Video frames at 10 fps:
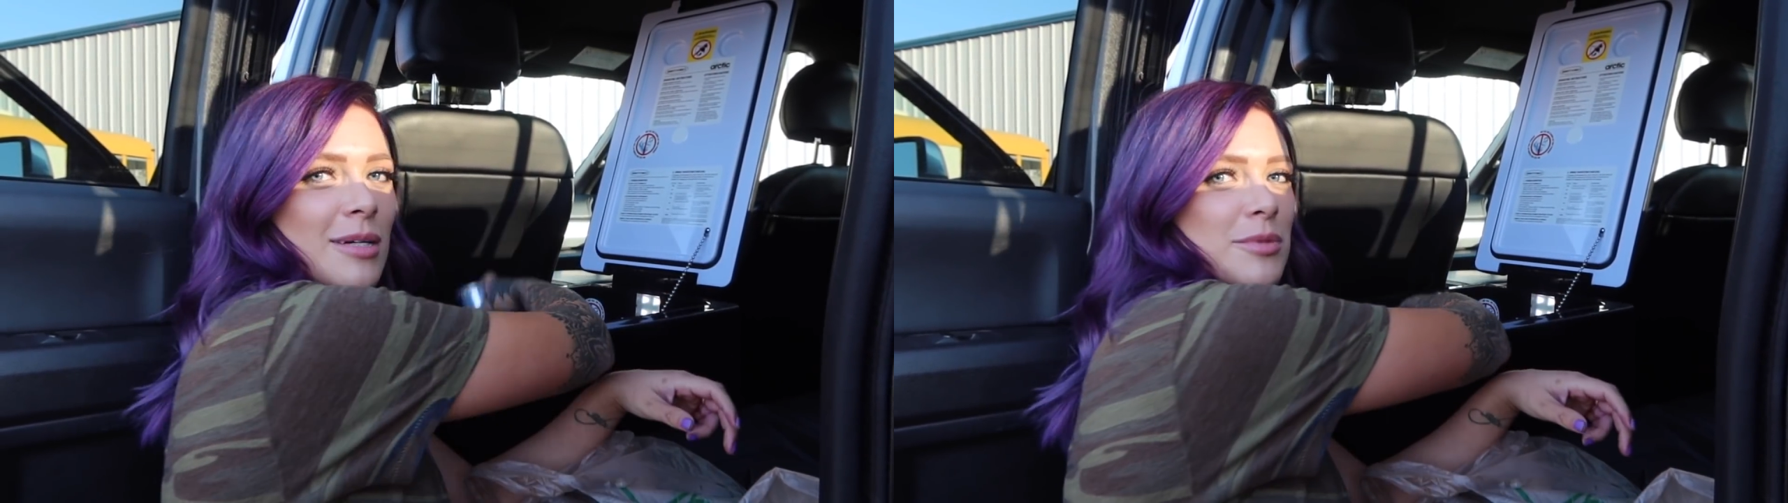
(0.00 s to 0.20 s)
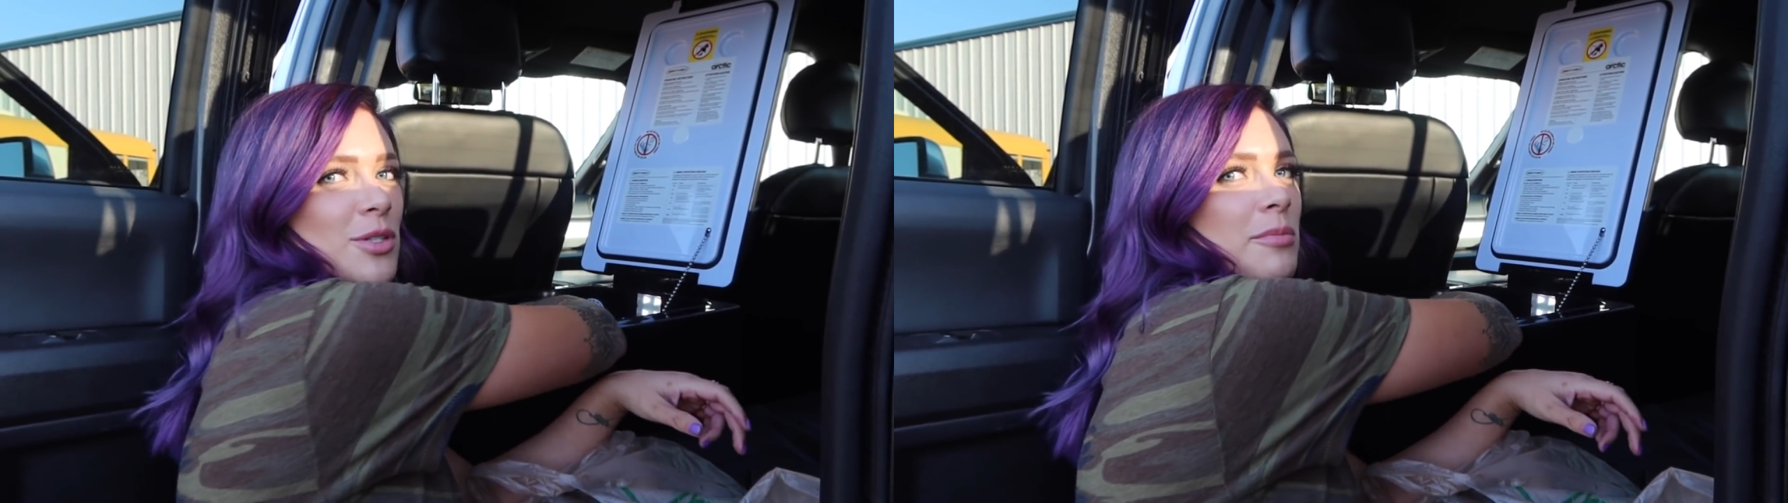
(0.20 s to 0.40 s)

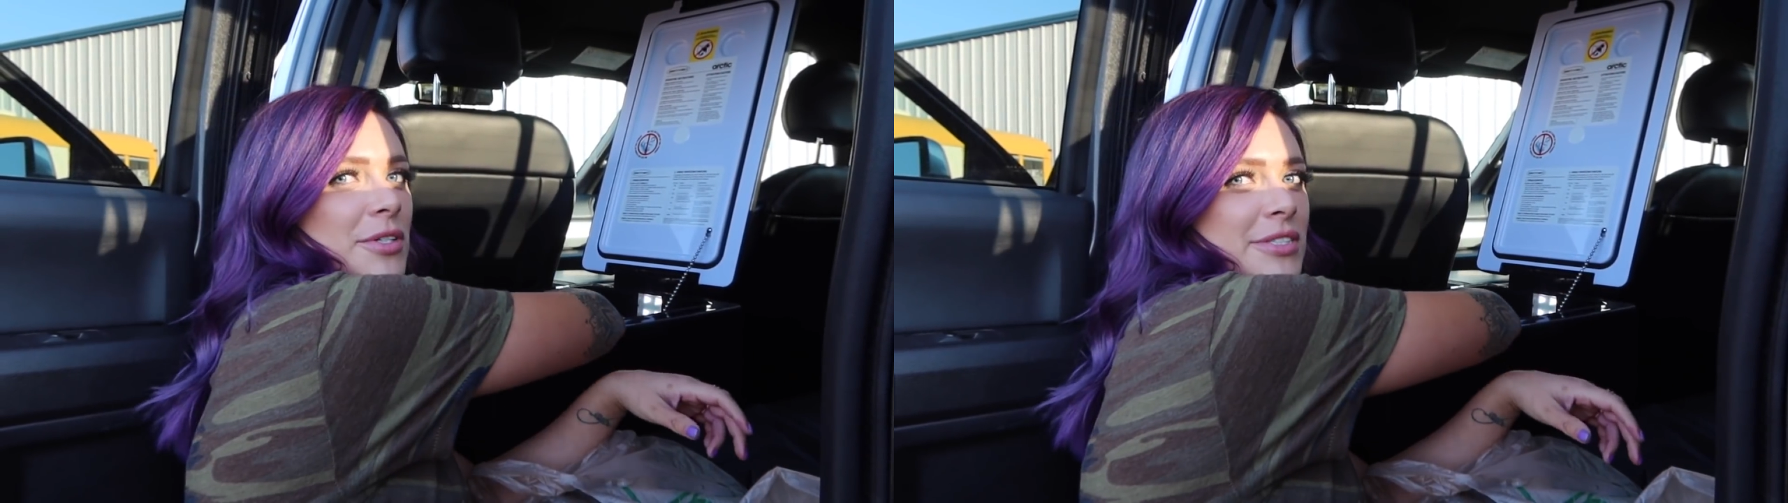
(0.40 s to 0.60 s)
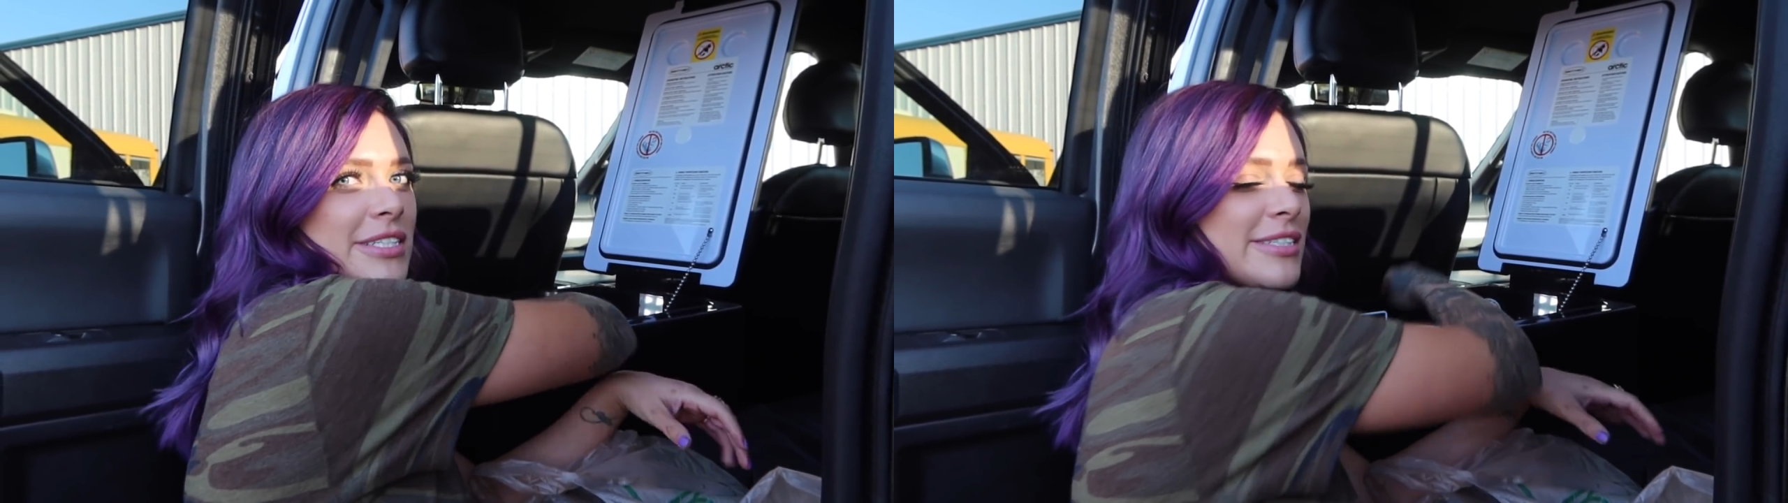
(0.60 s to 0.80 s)
couple of
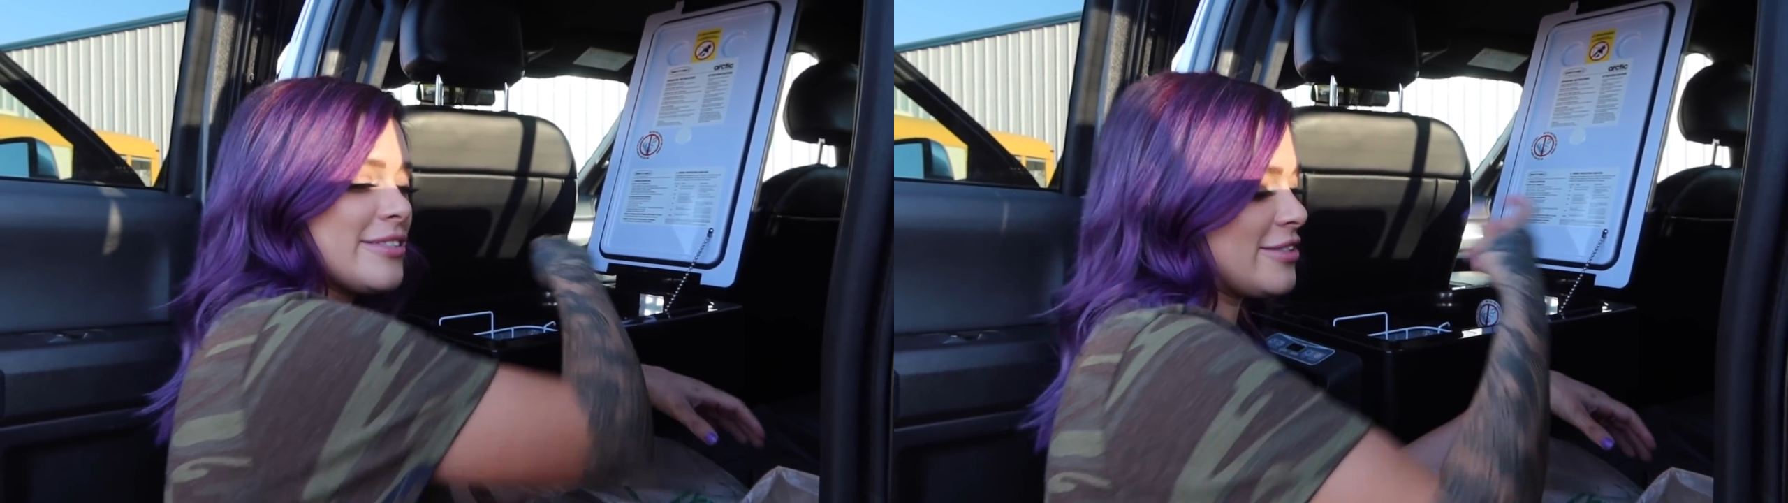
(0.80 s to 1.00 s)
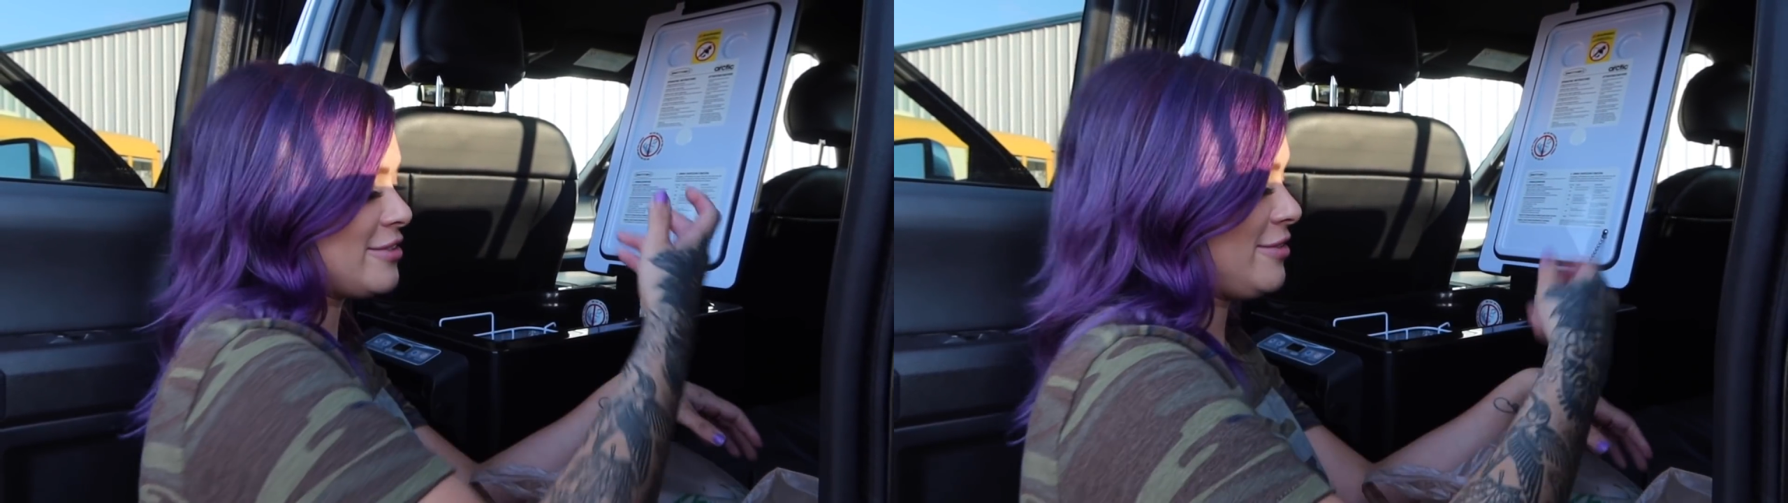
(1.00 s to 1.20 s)

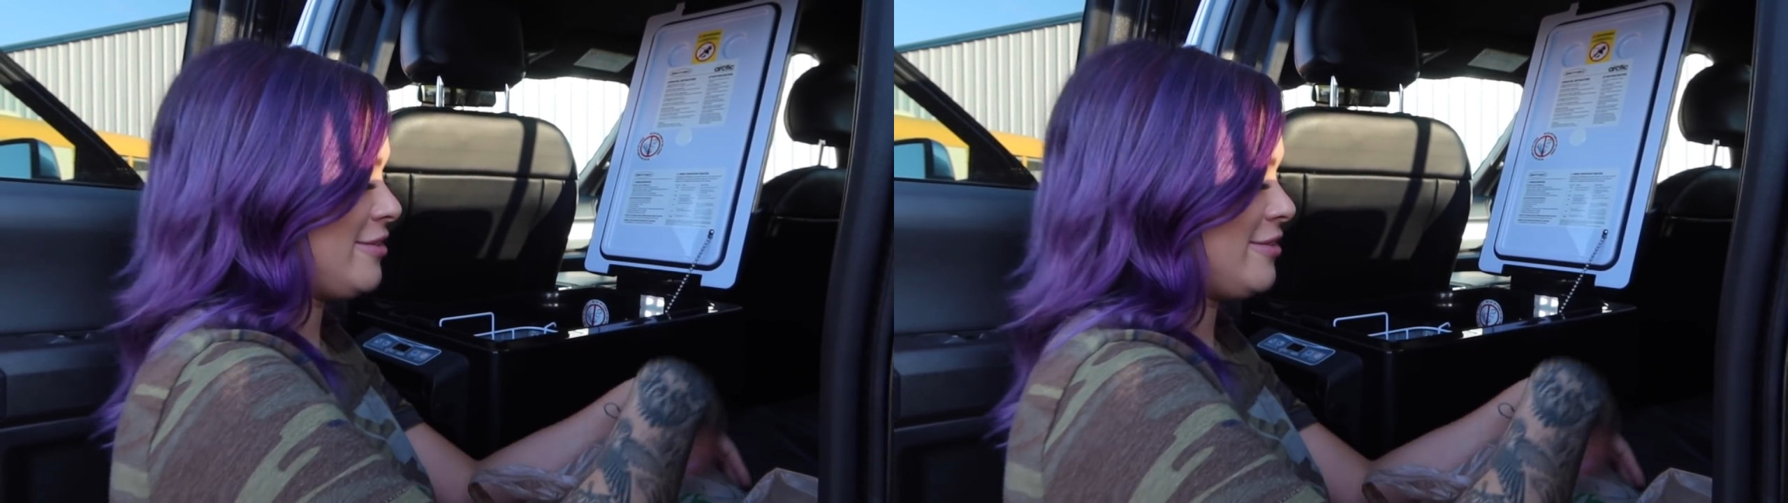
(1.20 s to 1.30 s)
brewskis.